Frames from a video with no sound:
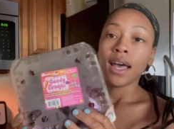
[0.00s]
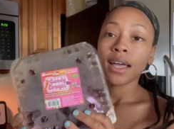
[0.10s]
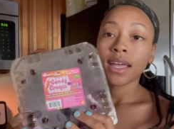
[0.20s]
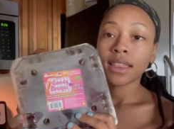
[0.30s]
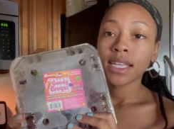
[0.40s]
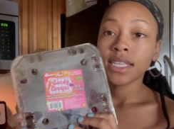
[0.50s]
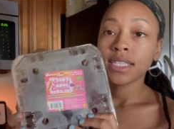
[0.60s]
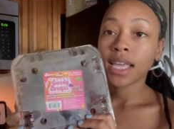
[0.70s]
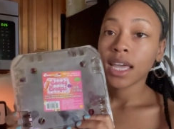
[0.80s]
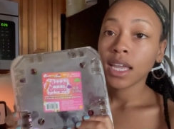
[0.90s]
I got these
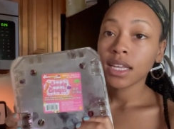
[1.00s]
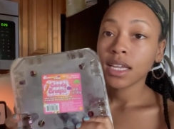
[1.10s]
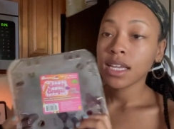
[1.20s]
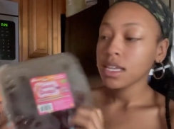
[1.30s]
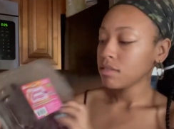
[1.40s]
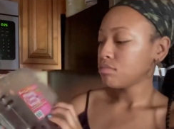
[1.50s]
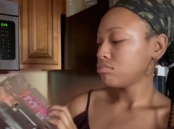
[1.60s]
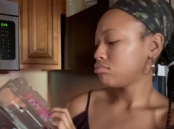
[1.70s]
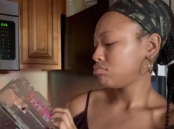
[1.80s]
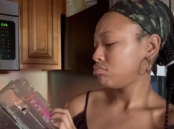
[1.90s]

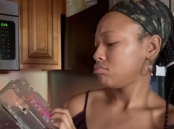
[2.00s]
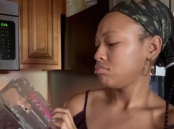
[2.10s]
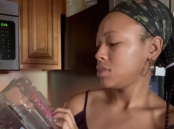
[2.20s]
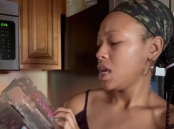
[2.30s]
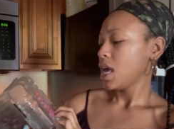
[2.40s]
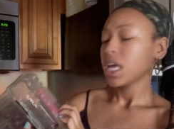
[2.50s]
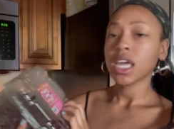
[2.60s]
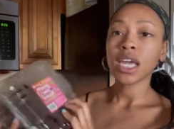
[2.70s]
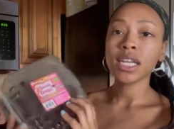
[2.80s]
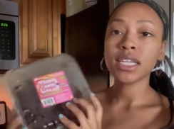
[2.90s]

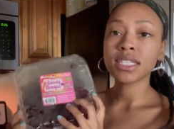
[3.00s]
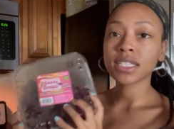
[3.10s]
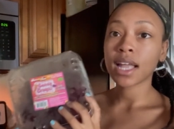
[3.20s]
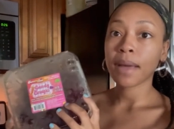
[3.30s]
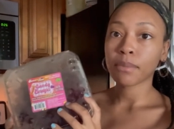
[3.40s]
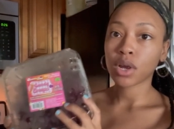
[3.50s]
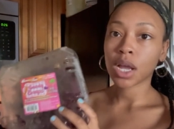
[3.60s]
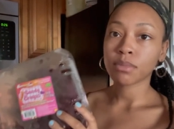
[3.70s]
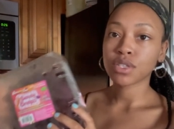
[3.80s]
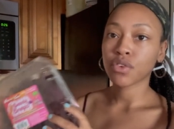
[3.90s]
candy snap
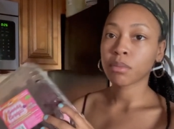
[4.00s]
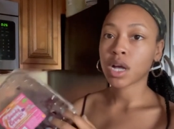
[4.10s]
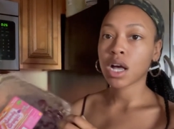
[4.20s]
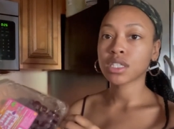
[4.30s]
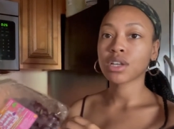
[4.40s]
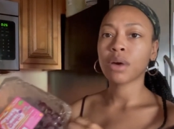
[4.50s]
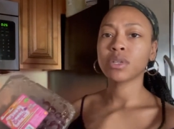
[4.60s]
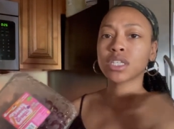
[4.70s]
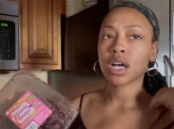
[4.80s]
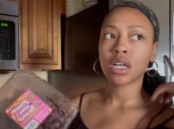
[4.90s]
grapes from Costco. I went
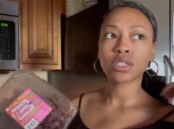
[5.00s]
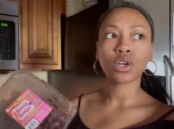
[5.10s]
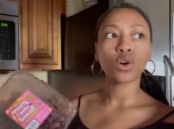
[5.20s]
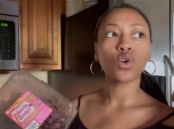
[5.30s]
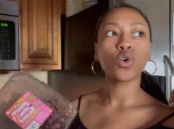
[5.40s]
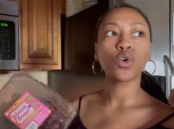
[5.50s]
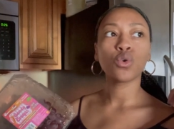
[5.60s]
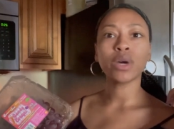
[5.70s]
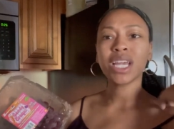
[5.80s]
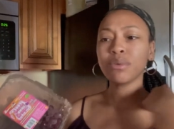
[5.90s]
to Costco,
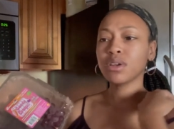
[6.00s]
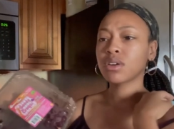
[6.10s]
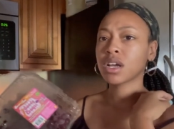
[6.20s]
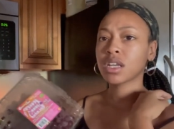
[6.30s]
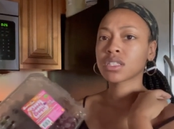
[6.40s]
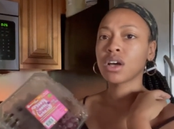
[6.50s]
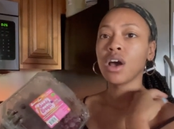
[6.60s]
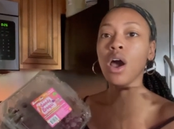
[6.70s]
what day we go to Costco?